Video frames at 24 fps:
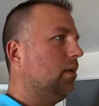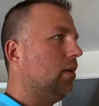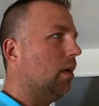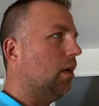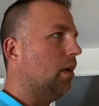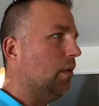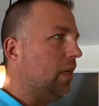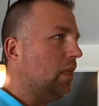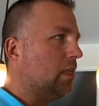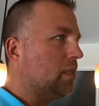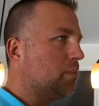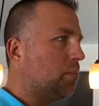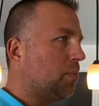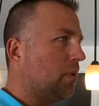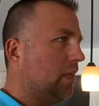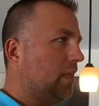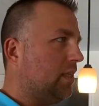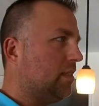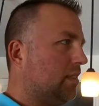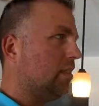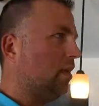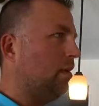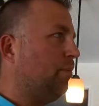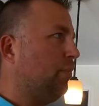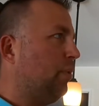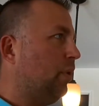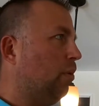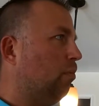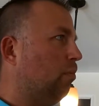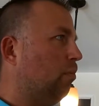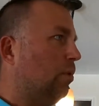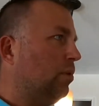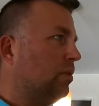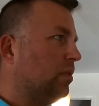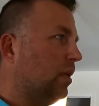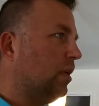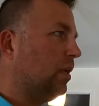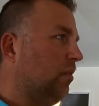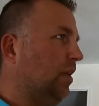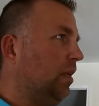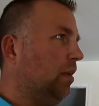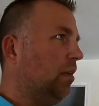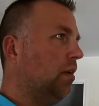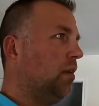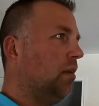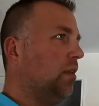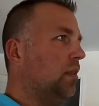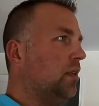I mean, it's pretty simple.
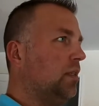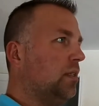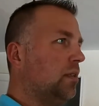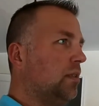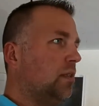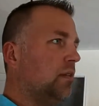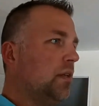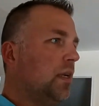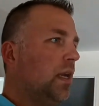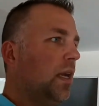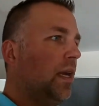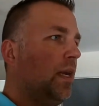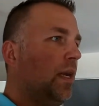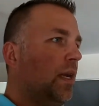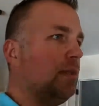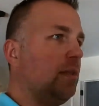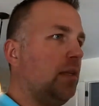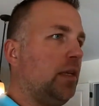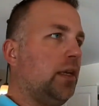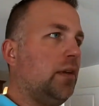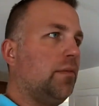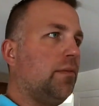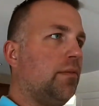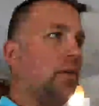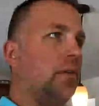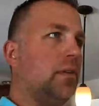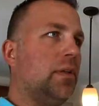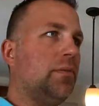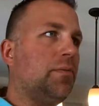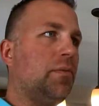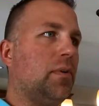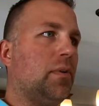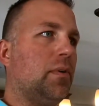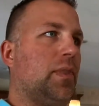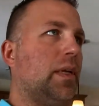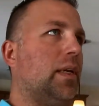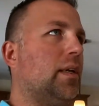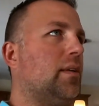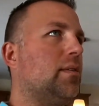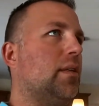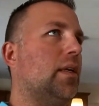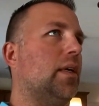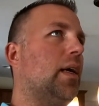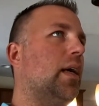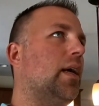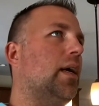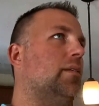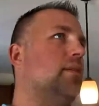All these other guys, they have all different things.
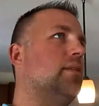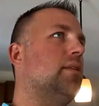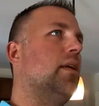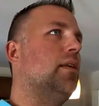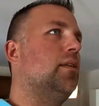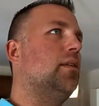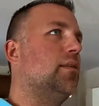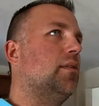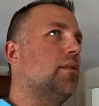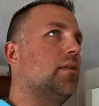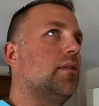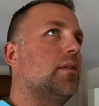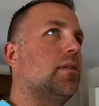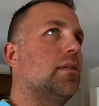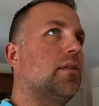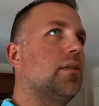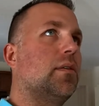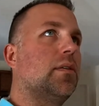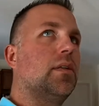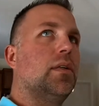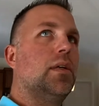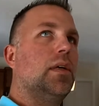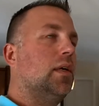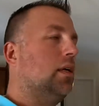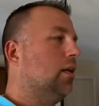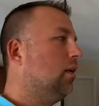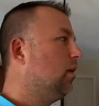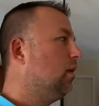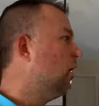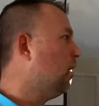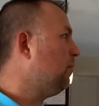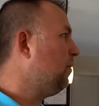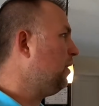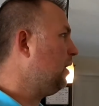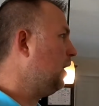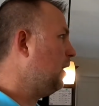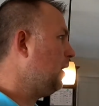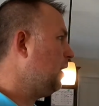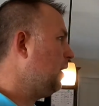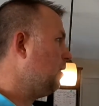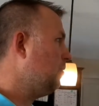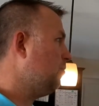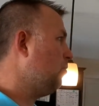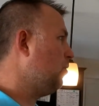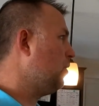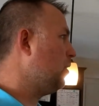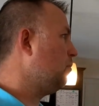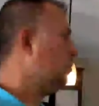They got sensors. I mean, I
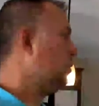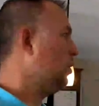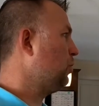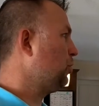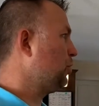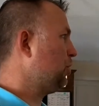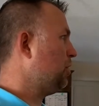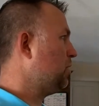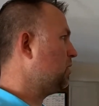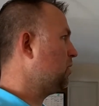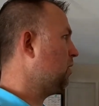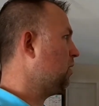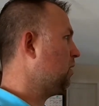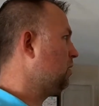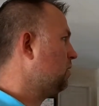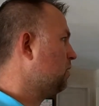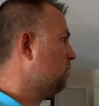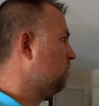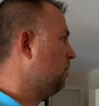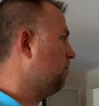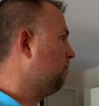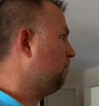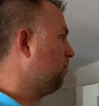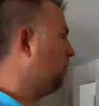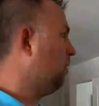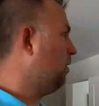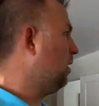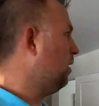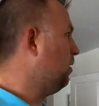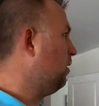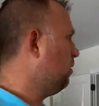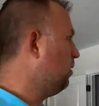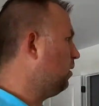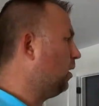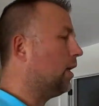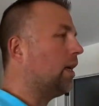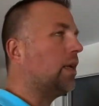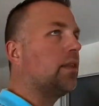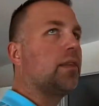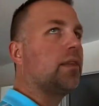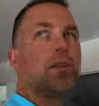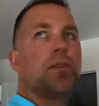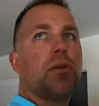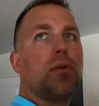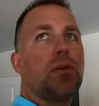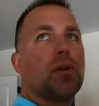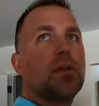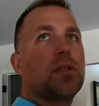have one motion sensor up front. Oh, I got the
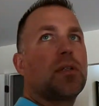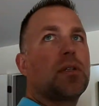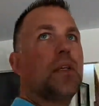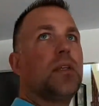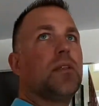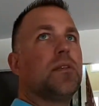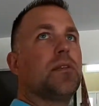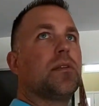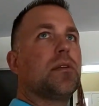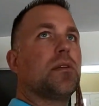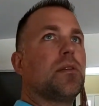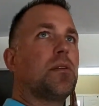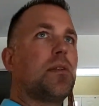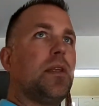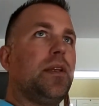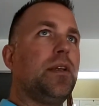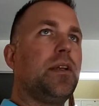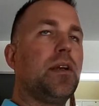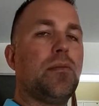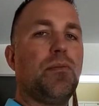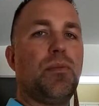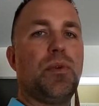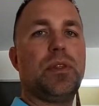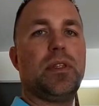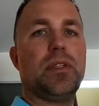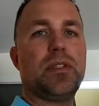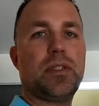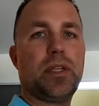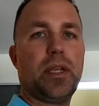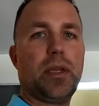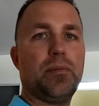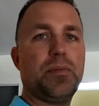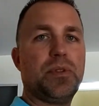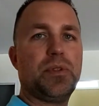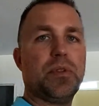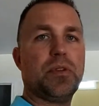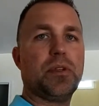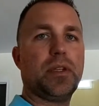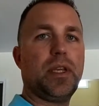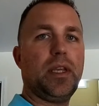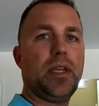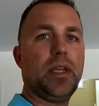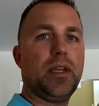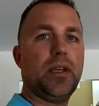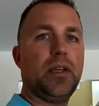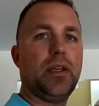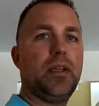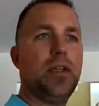door sensors. They come with the Samsung
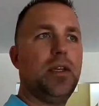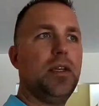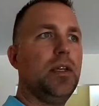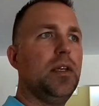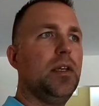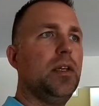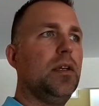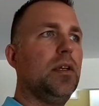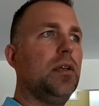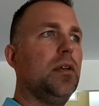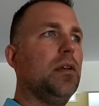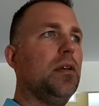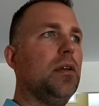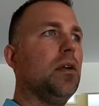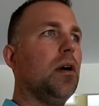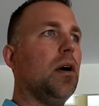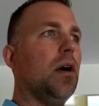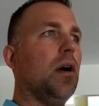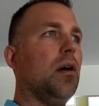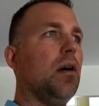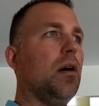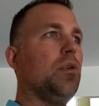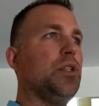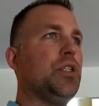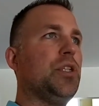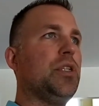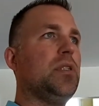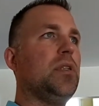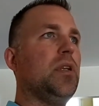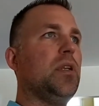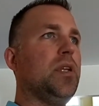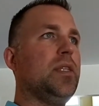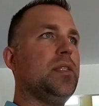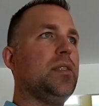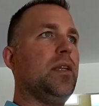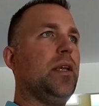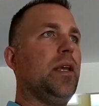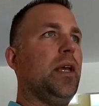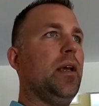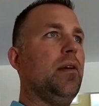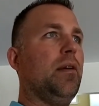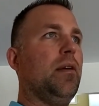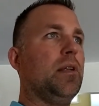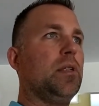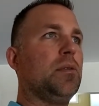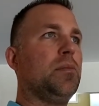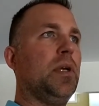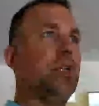kit, which is nice to
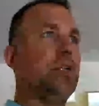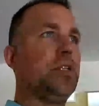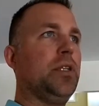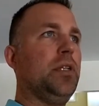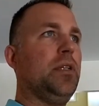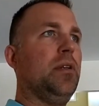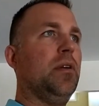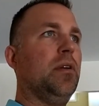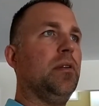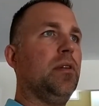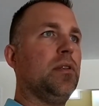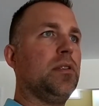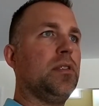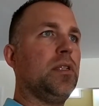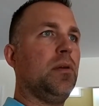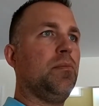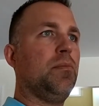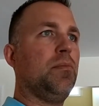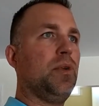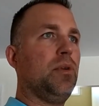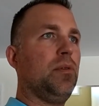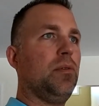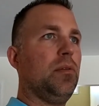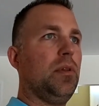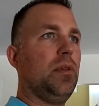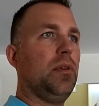have, especially during the summer.